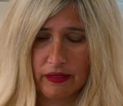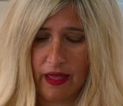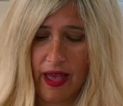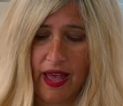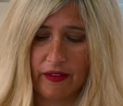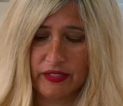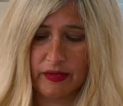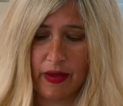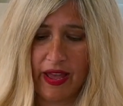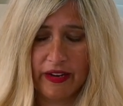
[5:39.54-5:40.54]
have
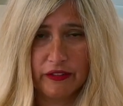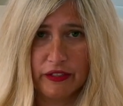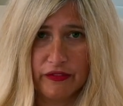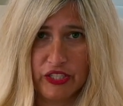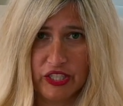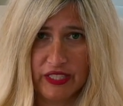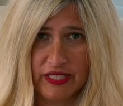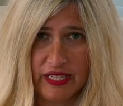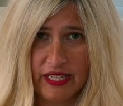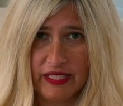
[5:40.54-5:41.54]
some iron
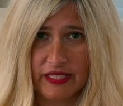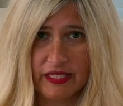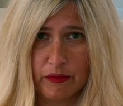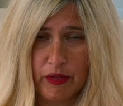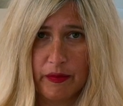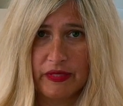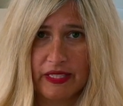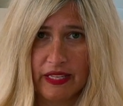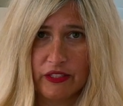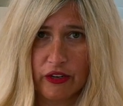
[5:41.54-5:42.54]
deficiencies and sometimes
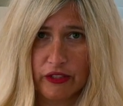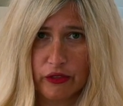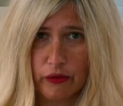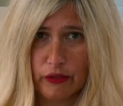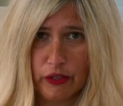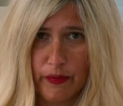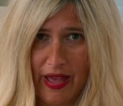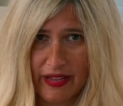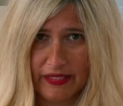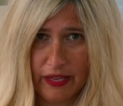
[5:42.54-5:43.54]
get dark circles or
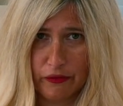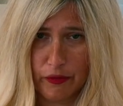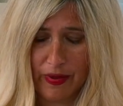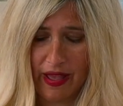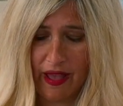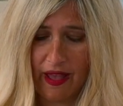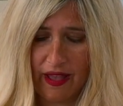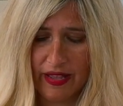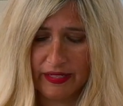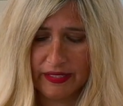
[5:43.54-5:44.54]
bags under my
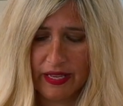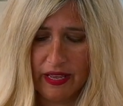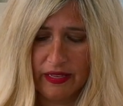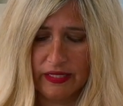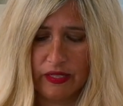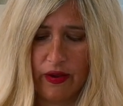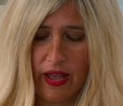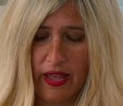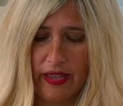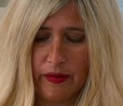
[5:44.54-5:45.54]
eyes. So
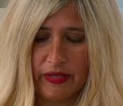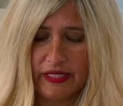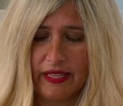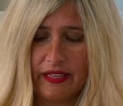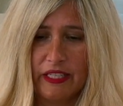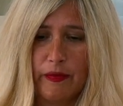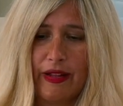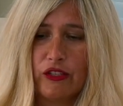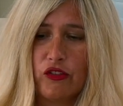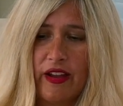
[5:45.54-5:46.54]
I am excited
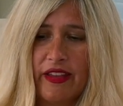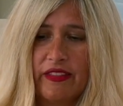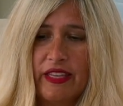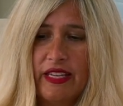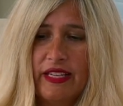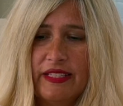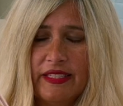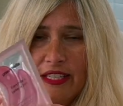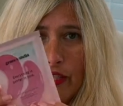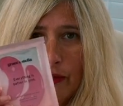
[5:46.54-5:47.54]
about trying
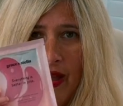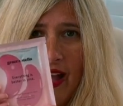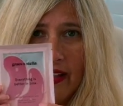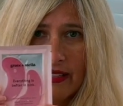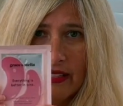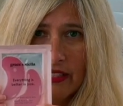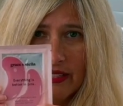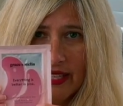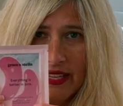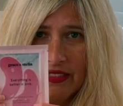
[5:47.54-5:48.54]
these. Each pack
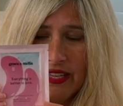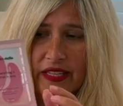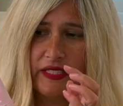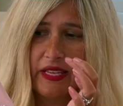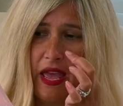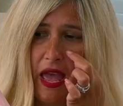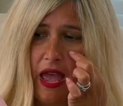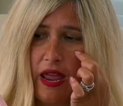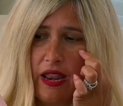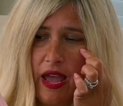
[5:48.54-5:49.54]
looks like this
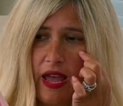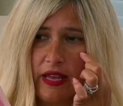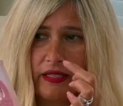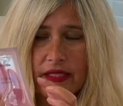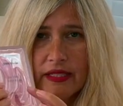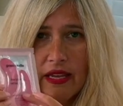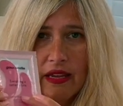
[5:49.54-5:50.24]
and has